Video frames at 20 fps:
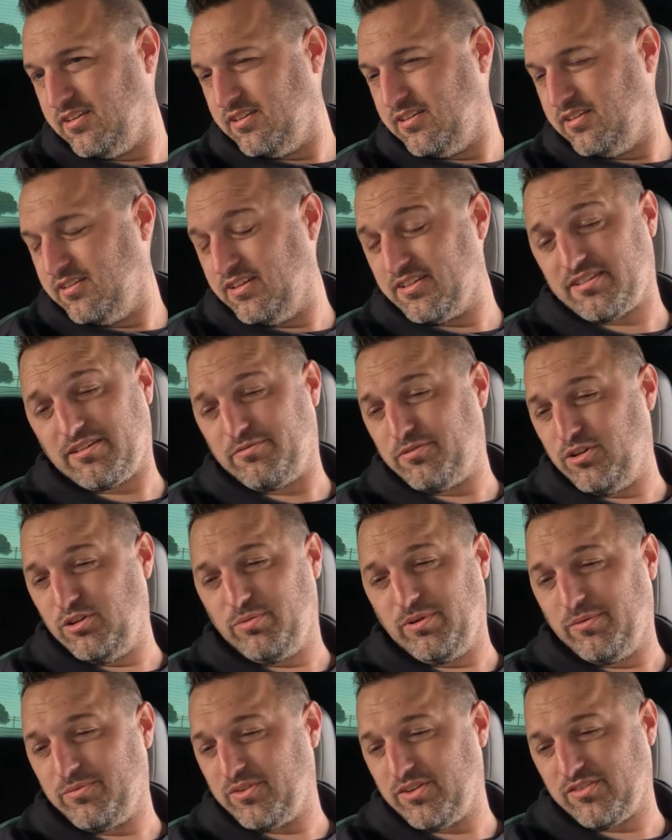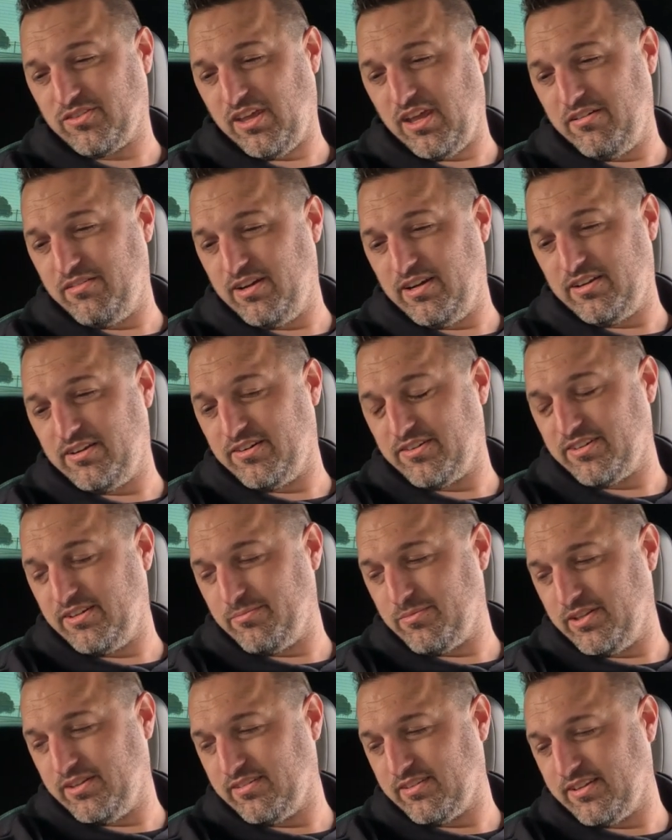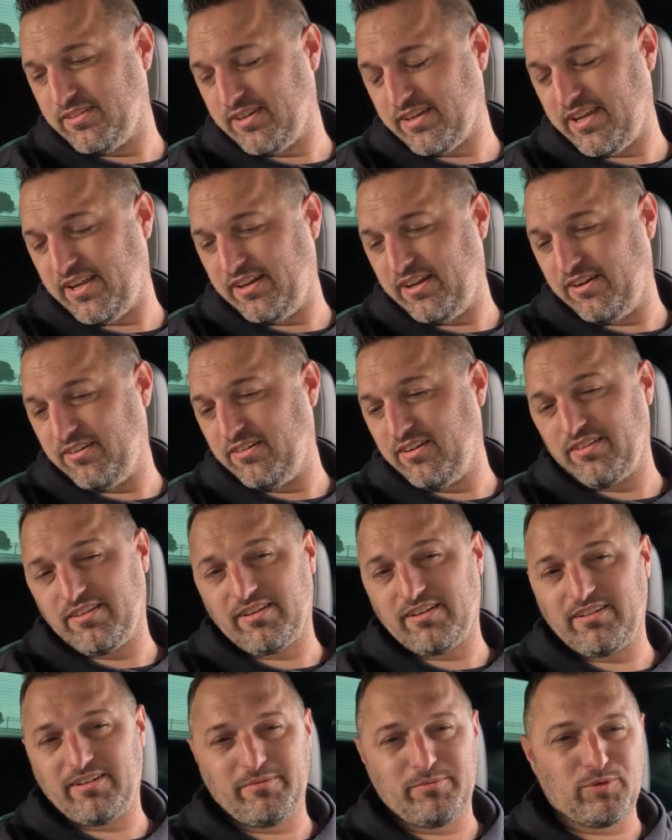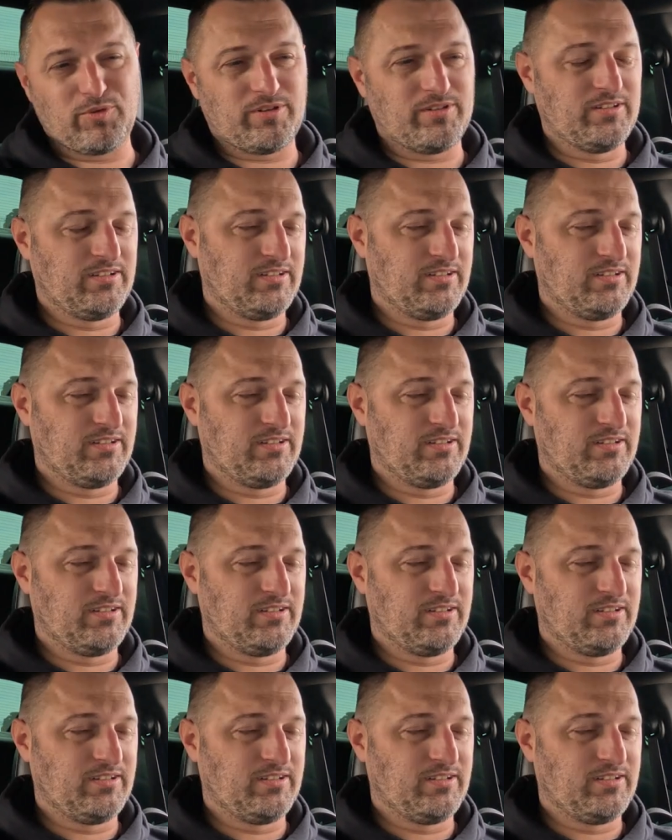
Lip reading: Unless the fuel pumps just gave out or something, because I can't hear anything anymore.